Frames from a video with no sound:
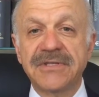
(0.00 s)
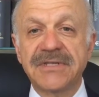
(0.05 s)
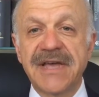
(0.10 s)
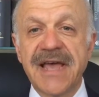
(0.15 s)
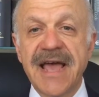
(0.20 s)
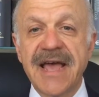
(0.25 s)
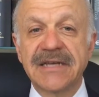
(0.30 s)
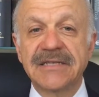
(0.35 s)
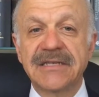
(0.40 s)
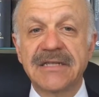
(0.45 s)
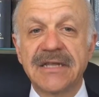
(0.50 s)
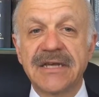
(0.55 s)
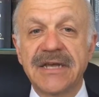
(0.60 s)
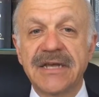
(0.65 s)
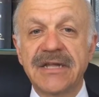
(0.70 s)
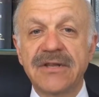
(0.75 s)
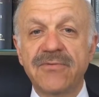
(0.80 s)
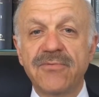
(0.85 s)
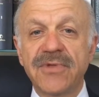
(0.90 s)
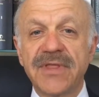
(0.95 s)
tax
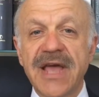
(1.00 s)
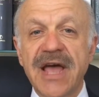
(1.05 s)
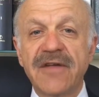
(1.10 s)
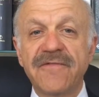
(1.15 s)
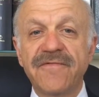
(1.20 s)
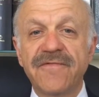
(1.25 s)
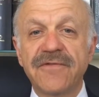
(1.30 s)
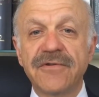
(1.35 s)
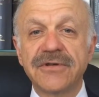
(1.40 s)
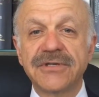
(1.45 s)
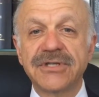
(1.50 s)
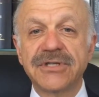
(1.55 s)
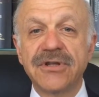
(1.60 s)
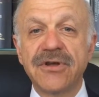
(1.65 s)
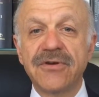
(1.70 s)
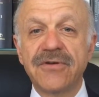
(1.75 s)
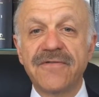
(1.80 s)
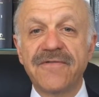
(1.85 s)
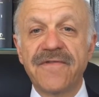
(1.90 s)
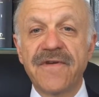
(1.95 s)
lien without first
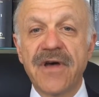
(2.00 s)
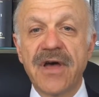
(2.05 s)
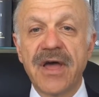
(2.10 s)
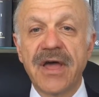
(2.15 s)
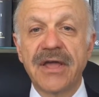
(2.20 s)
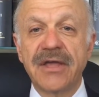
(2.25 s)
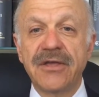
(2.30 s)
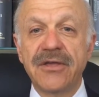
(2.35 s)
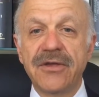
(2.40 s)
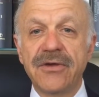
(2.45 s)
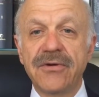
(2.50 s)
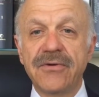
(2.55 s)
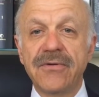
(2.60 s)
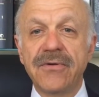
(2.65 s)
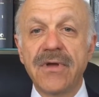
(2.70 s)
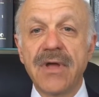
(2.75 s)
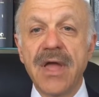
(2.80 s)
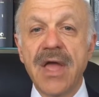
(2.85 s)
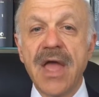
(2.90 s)
notifying you.